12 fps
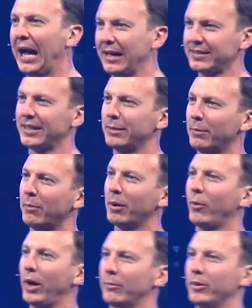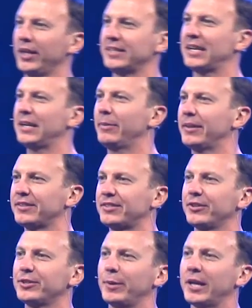I'll tell you in a moment why I'm really excited about the
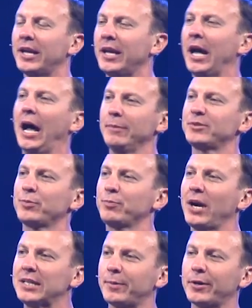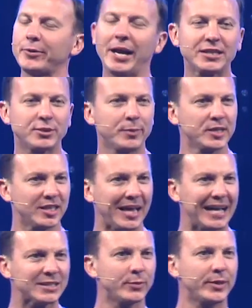series, but I'm surprised by your reaction because
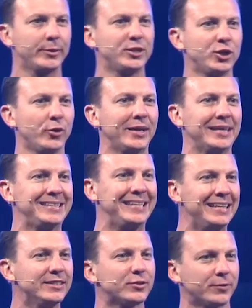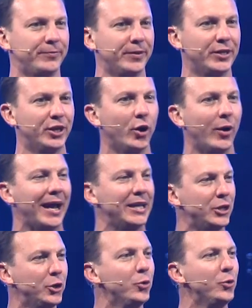last week we showed that teaser video
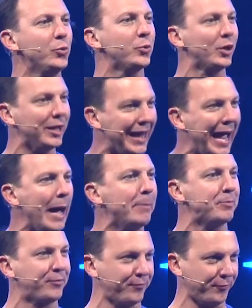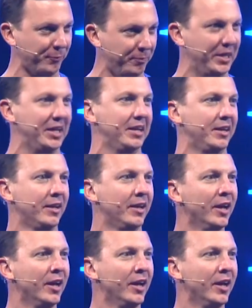and you clapped for me.